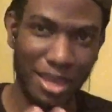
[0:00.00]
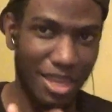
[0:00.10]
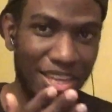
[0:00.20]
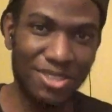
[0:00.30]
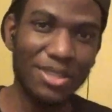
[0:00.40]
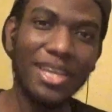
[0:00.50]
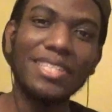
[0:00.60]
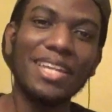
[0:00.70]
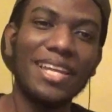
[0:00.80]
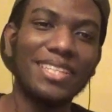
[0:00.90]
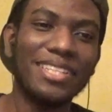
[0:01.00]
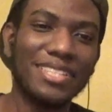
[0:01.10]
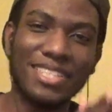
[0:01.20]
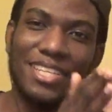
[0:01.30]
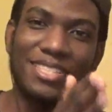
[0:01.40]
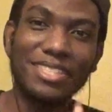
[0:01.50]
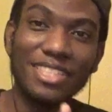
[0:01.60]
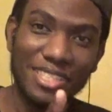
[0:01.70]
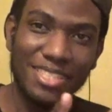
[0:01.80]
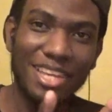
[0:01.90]
And it's like this. This
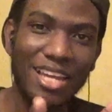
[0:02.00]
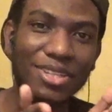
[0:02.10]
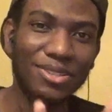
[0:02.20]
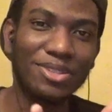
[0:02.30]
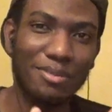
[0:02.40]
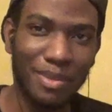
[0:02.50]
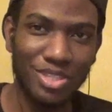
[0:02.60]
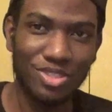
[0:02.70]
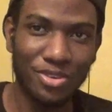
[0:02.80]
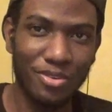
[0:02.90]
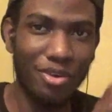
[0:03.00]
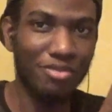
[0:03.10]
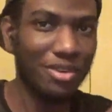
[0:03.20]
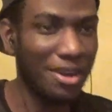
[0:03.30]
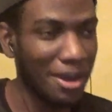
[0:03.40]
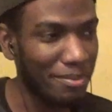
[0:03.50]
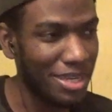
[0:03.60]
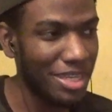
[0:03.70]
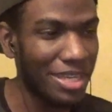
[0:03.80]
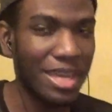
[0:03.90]
this is like a good mixture of
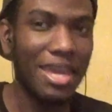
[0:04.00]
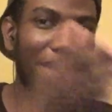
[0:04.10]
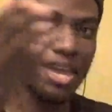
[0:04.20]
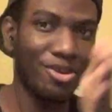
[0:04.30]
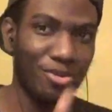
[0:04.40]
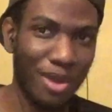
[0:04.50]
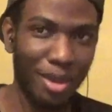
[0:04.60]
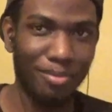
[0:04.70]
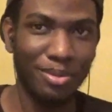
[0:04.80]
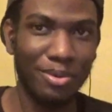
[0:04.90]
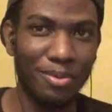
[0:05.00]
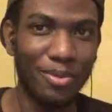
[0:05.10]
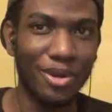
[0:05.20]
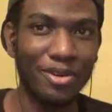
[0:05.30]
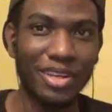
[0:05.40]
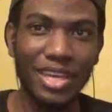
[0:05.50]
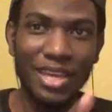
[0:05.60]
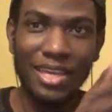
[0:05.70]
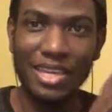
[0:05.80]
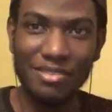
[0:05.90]
comedy and rap, where
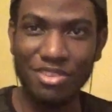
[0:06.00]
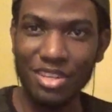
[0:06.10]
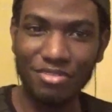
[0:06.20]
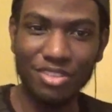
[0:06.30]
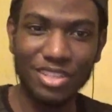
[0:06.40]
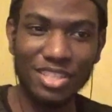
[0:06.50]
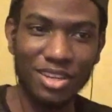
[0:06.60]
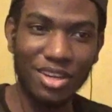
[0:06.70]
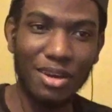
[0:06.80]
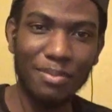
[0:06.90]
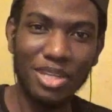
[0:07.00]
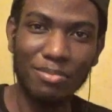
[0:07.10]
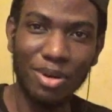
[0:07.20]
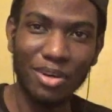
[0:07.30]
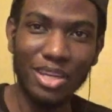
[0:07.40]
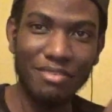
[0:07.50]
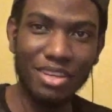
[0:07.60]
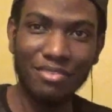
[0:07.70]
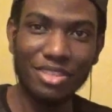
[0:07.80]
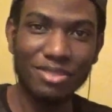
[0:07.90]
even if it's a comedy bar, even
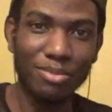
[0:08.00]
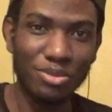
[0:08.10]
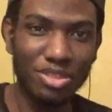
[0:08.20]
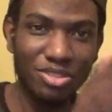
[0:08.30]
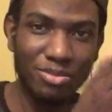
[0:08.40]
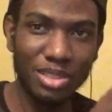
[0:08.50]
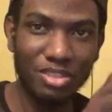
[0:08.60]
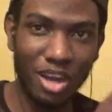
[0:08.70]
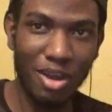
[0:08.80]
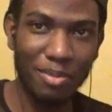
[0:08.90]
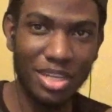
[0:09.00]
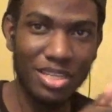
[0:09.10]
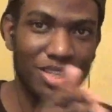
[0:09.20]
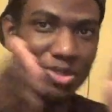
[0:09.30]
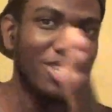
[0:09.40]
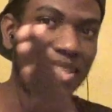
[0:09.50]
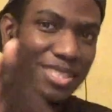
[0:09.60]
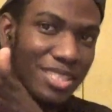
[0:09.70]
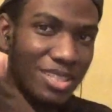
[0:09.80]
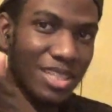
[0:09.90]
if it's mostly to be comedy, you can
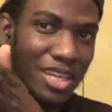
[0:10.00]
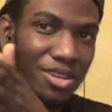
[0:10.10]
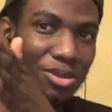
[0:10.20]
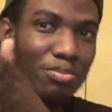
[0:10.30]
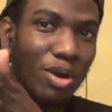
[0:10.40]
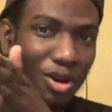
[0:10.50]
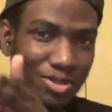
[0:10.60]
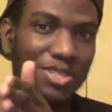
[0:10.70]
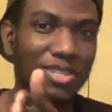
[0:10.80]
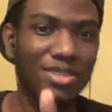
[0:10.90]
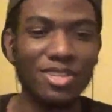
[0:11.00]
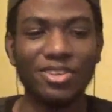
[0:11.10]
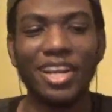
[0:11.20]
still hear the bars in there.